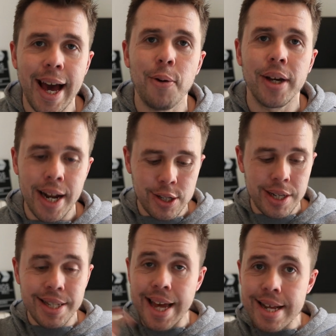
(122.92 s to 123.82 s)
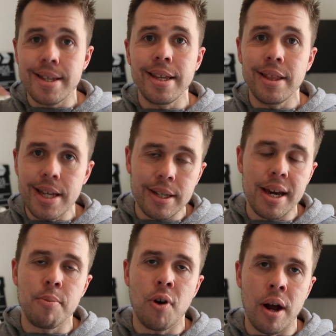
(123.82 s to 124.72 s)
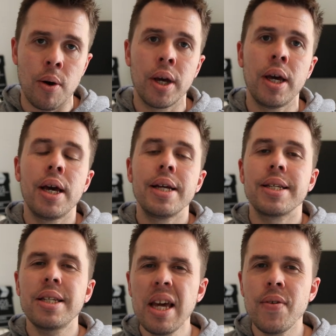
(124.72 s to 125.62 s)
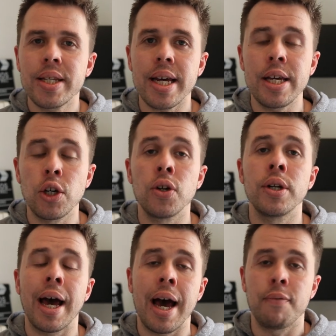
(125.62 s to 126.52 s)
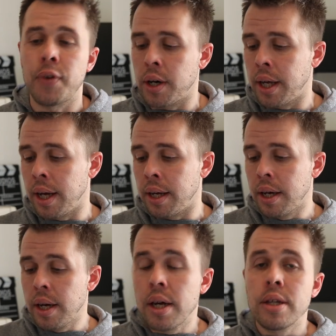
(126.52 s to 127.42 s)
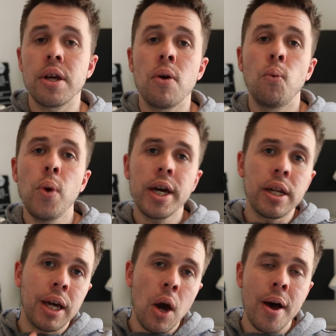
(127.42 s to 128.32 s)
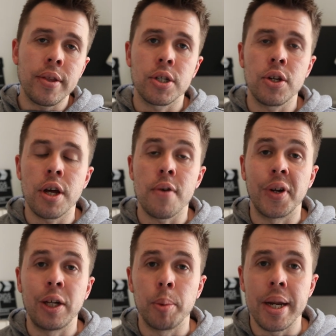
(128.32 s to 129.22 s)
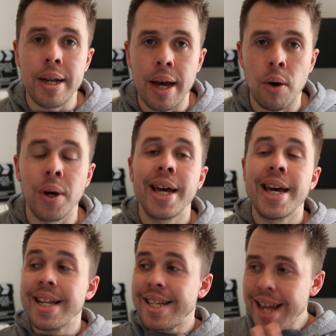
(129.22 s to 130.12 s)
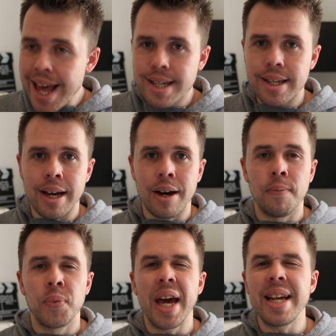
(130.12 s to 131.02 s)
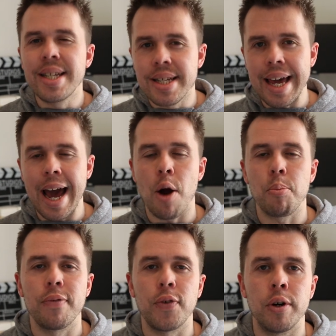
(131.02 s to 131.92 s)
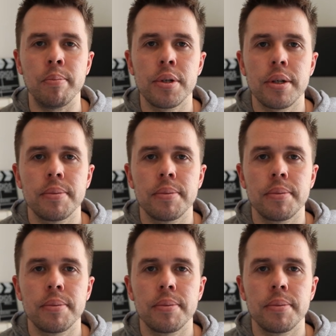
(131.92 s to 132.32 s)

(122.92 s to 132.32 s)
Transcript: out and actually testing this camera out to see if it's any good at vlogging. So we're gonna go out the studio for a little bit now, test it out and see how it performs.